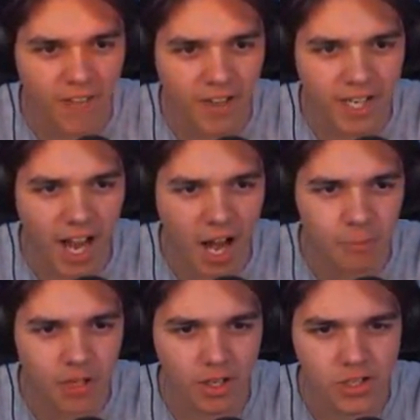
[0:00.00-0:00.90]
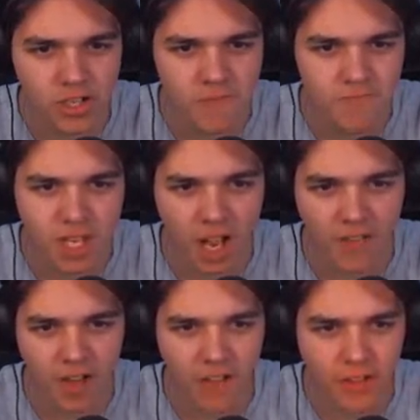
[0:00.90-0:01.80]
and the cabinets,
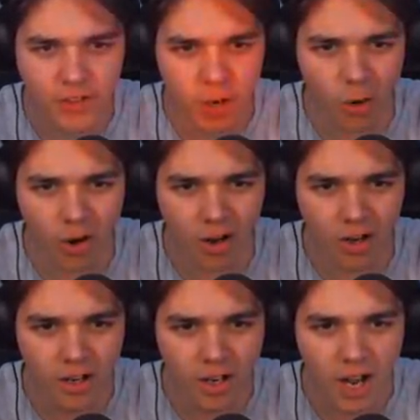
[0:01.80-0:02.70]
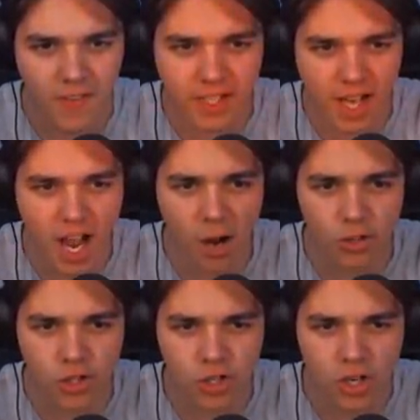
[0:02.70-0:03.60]
and the and the door, and the couch,